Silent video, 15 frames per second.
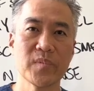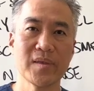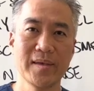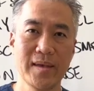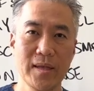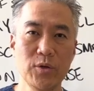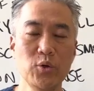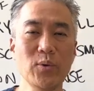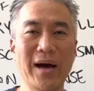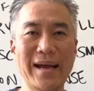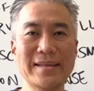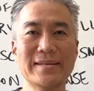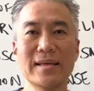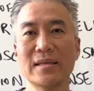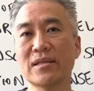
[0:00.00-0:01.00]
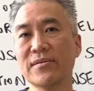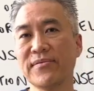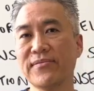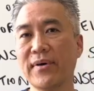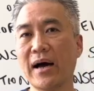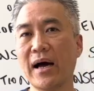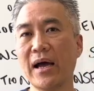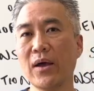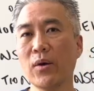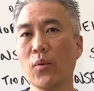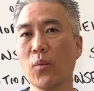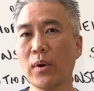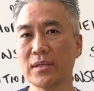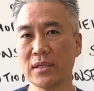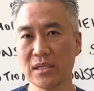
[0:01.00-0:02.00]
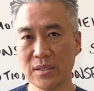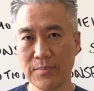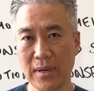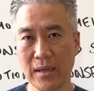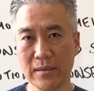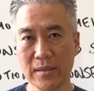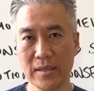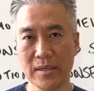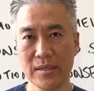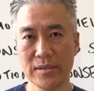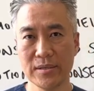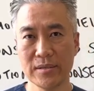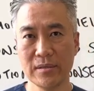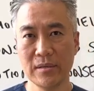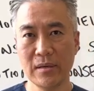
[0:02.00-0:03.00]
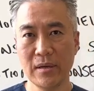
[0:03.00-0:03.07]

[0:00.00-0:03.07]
Can you identify what the smell is?